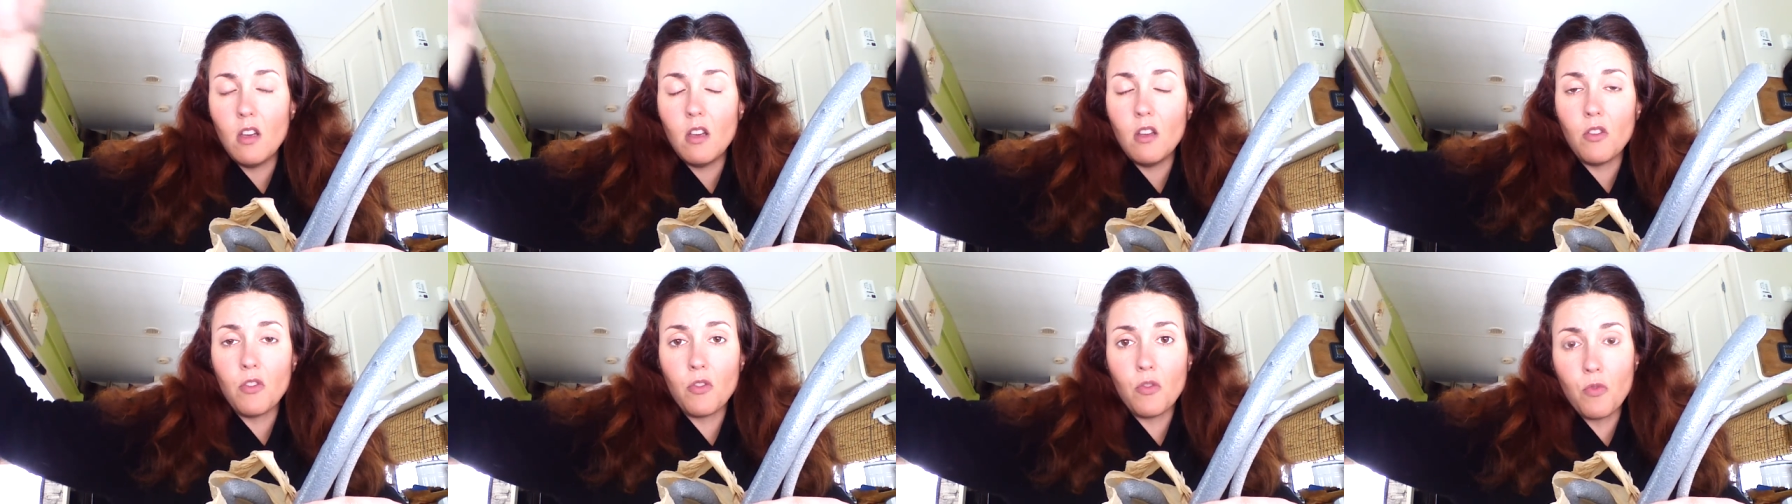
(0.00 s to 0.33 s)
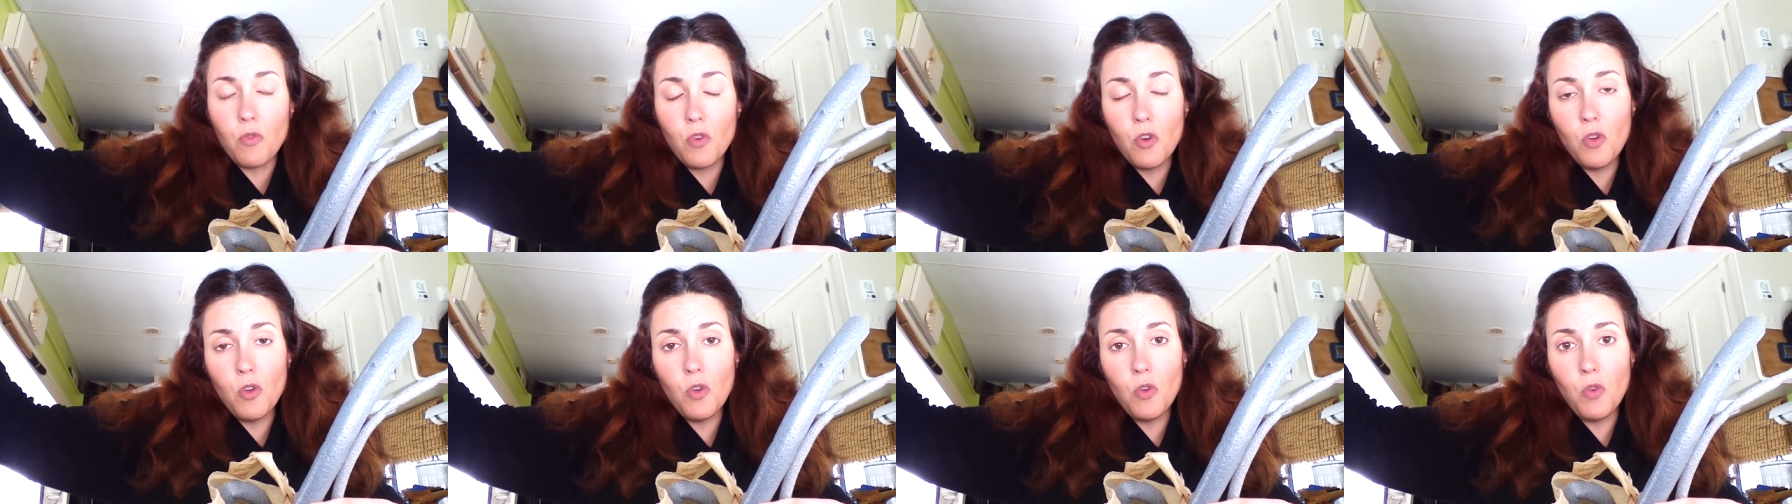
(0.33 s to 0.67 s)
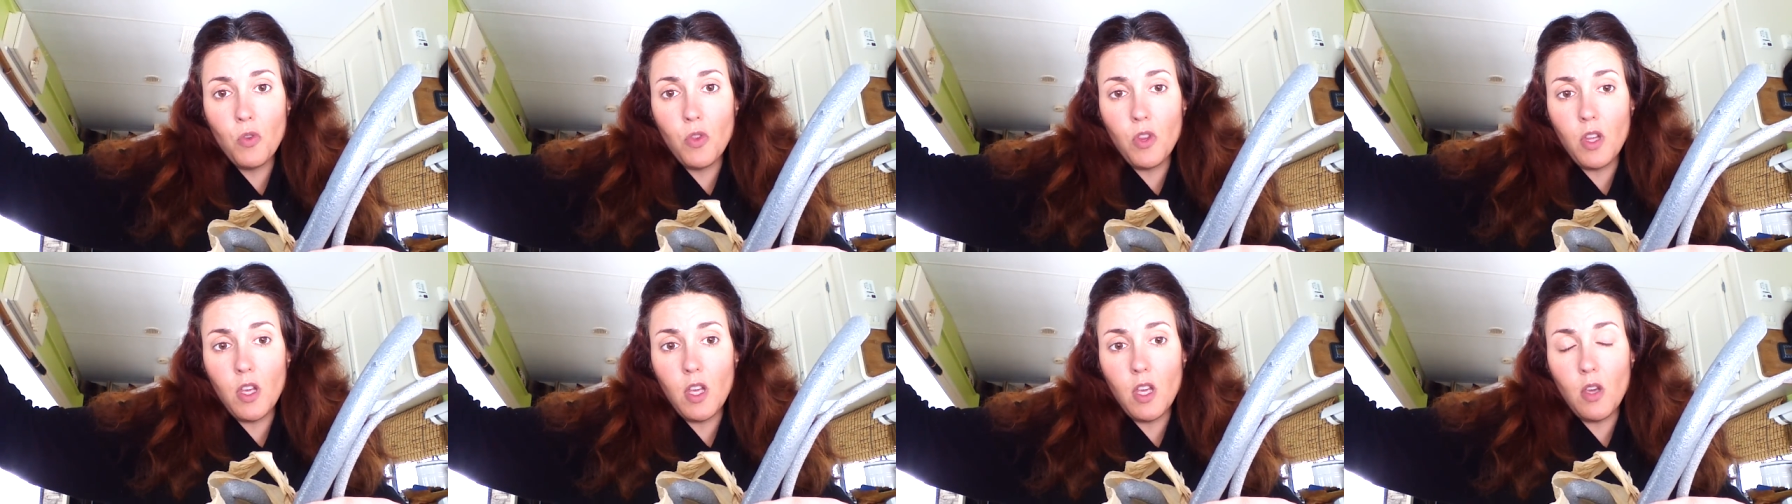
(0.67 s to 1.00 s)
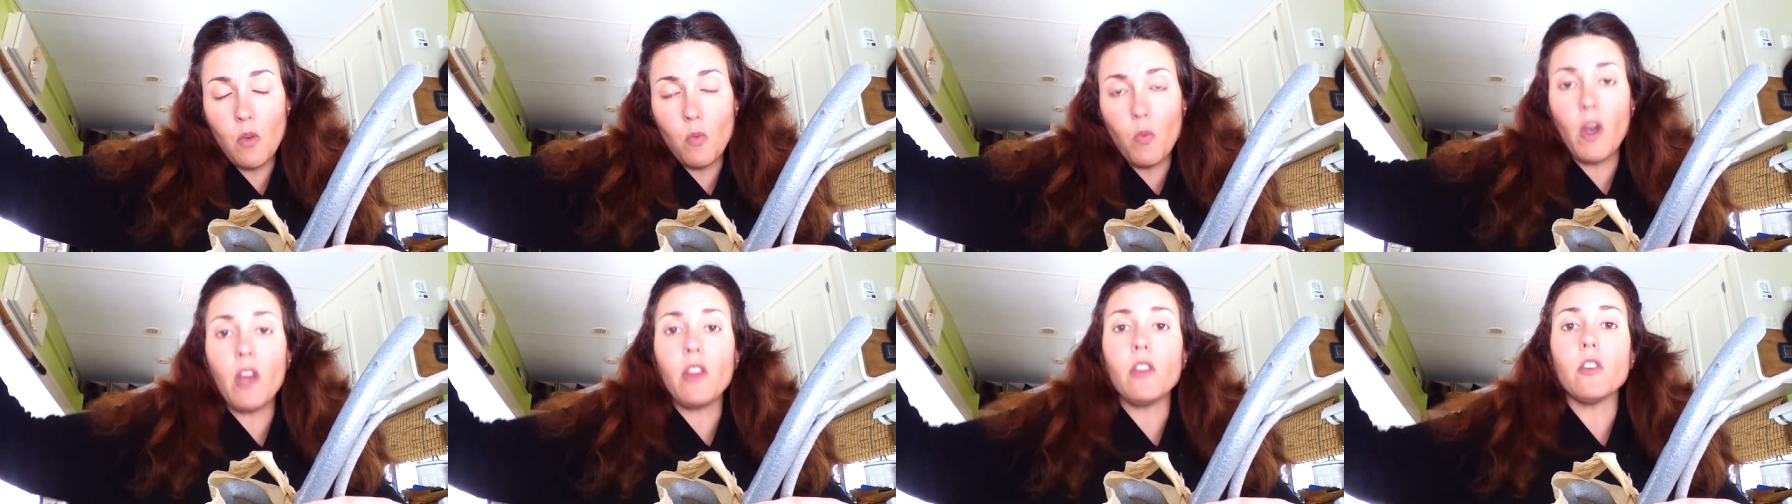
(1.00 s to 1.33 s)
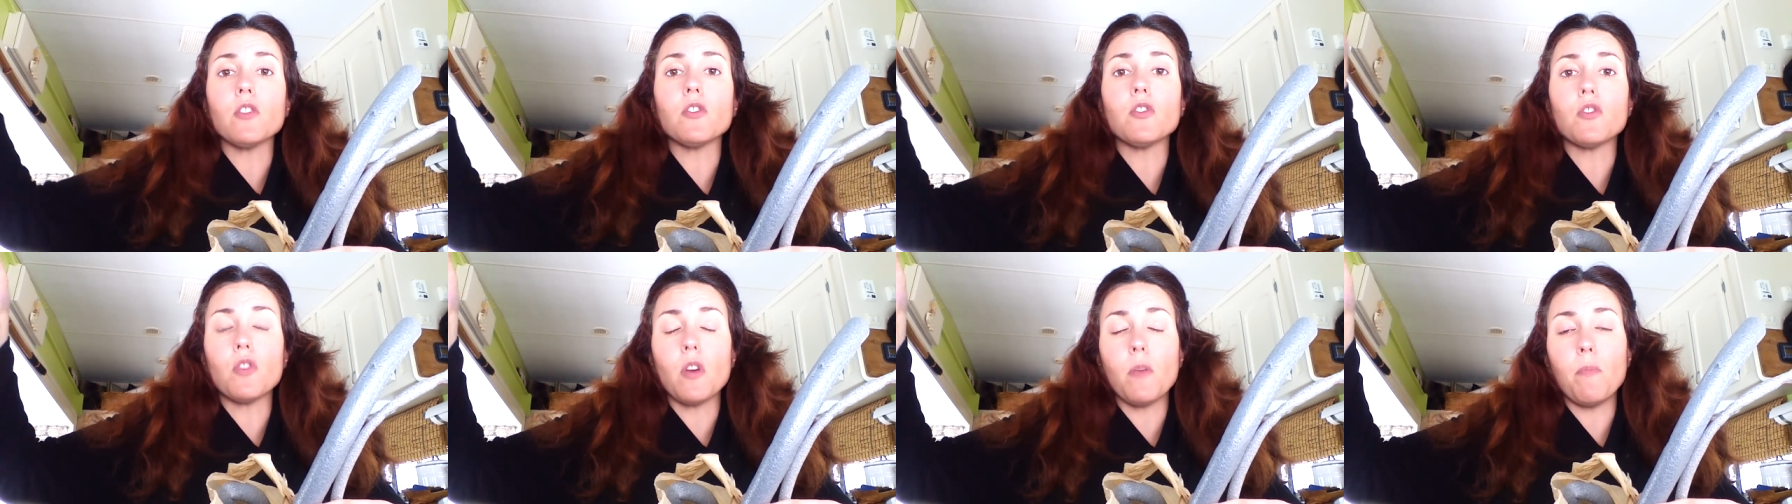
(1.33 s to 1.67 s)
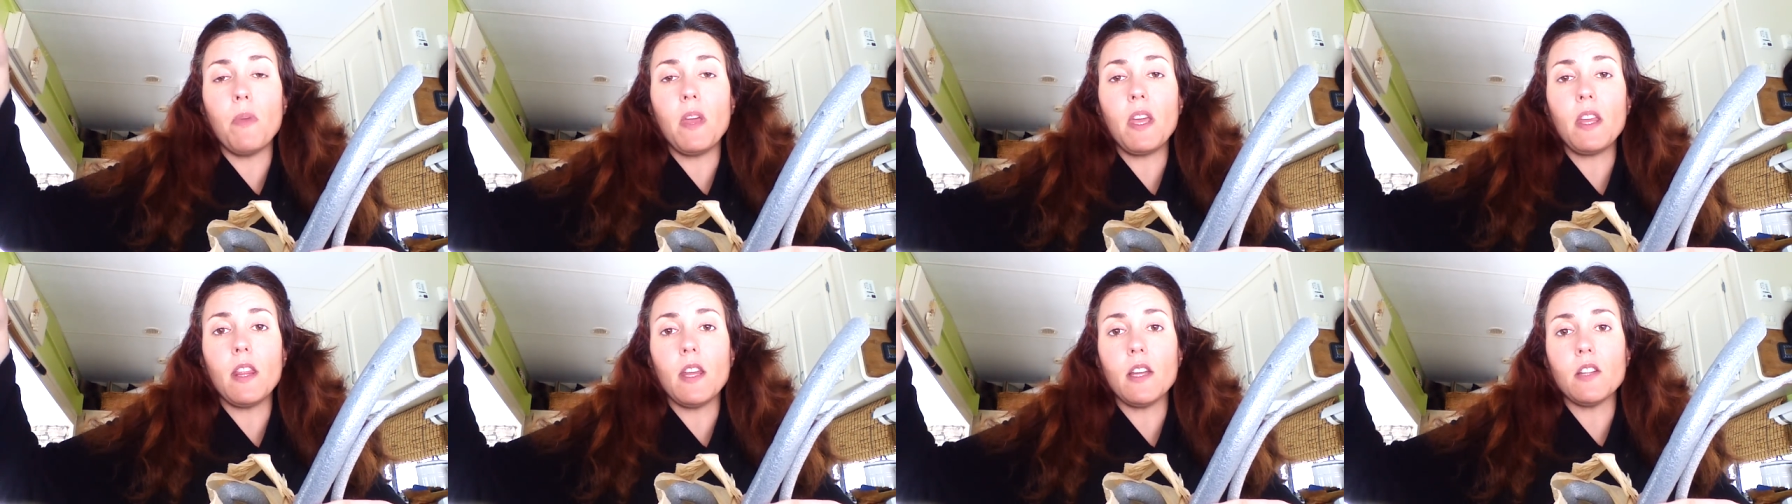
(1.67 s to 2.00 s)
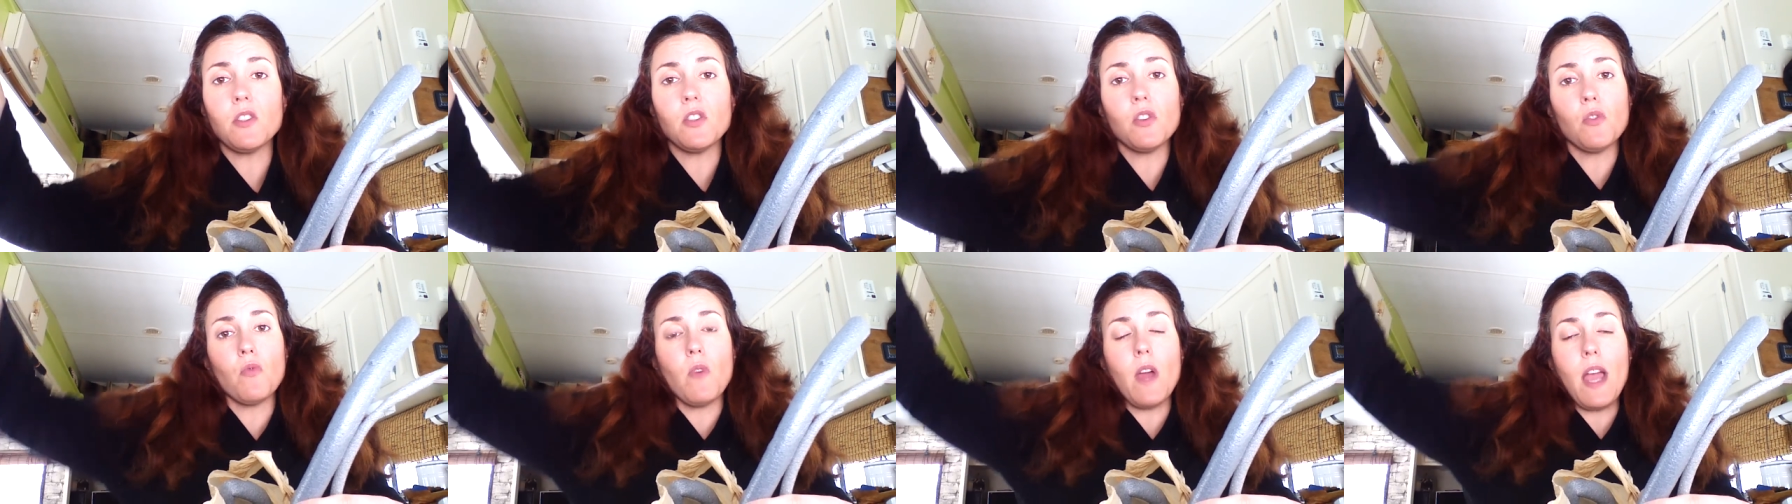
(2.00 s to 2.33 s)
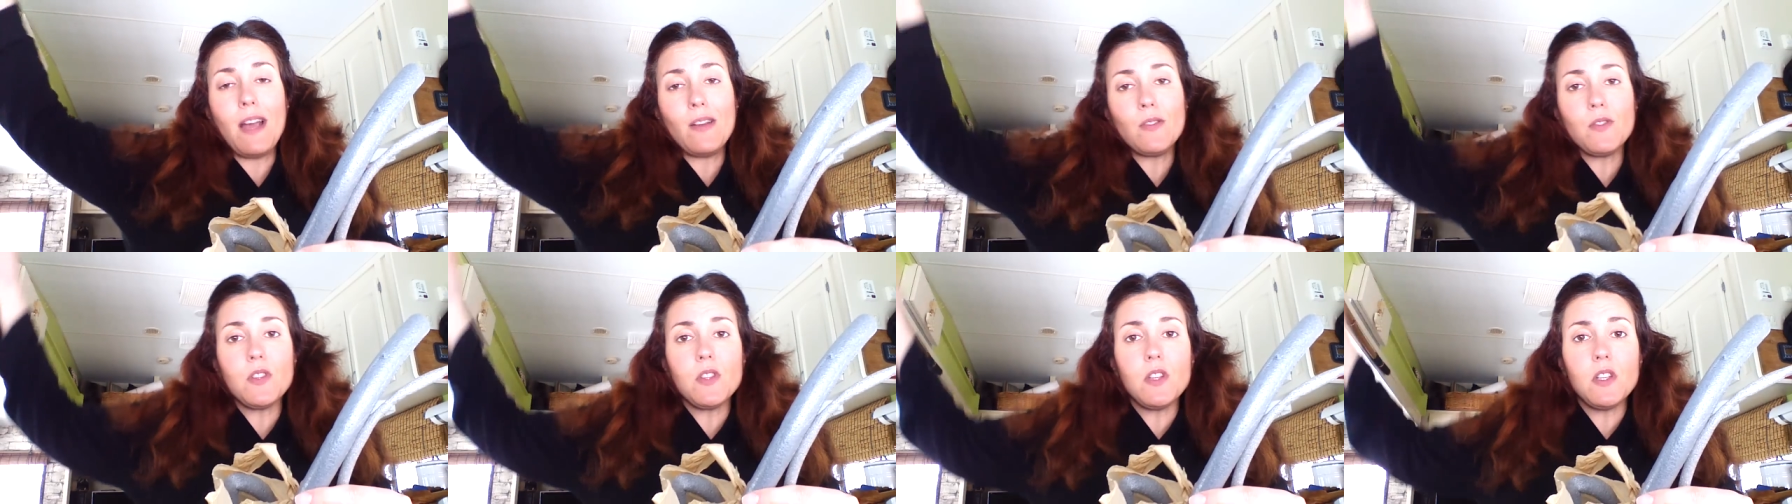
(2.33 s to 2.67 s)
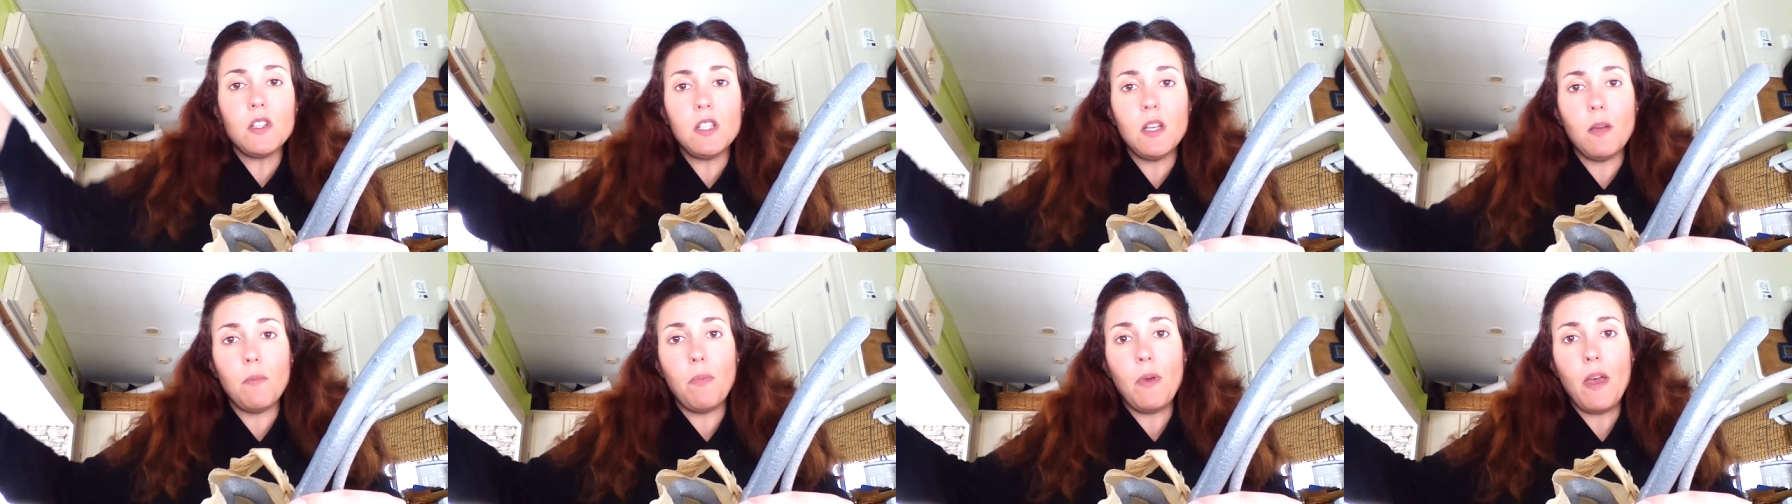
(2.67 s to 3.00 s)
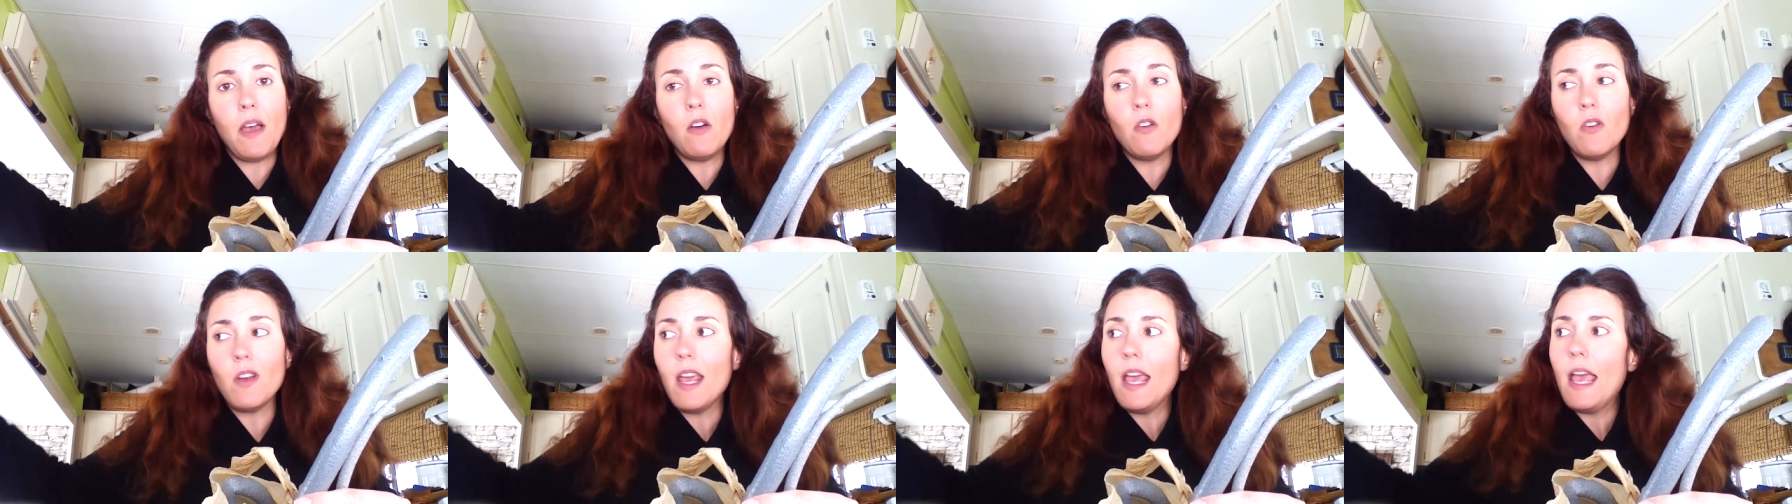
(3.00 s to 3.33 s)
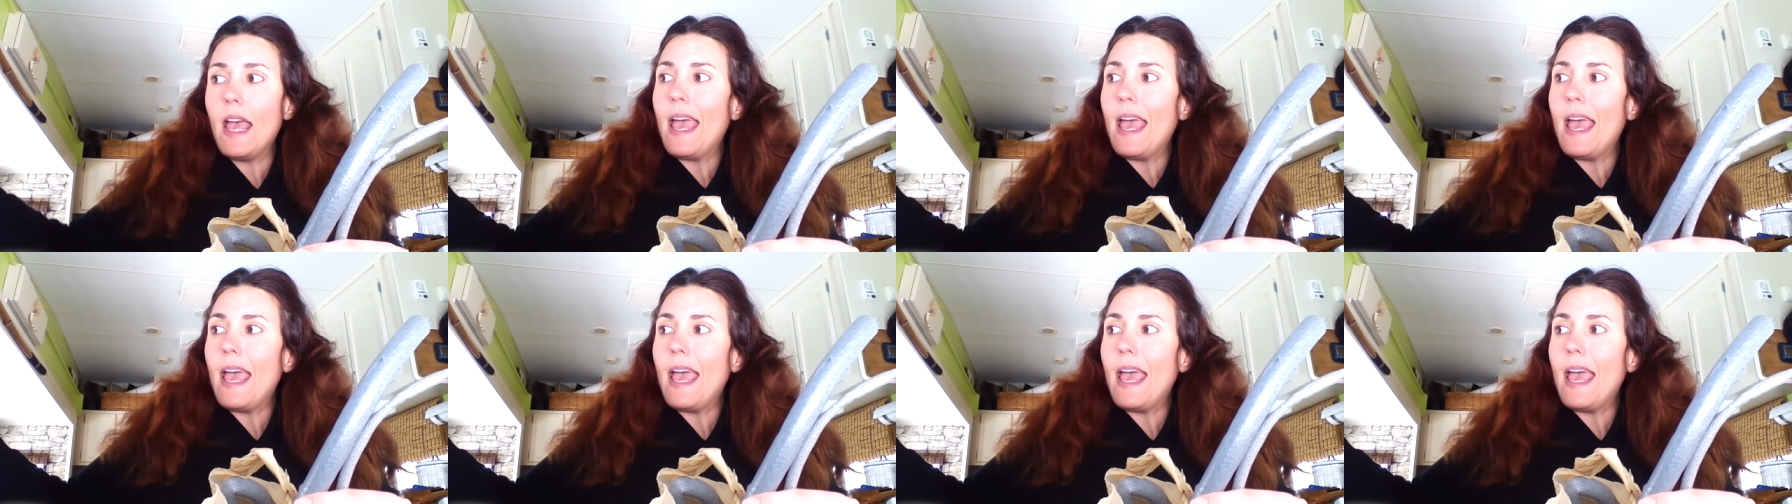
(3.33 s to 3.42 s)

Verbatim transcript: through the weather stripping that surrounds the tip out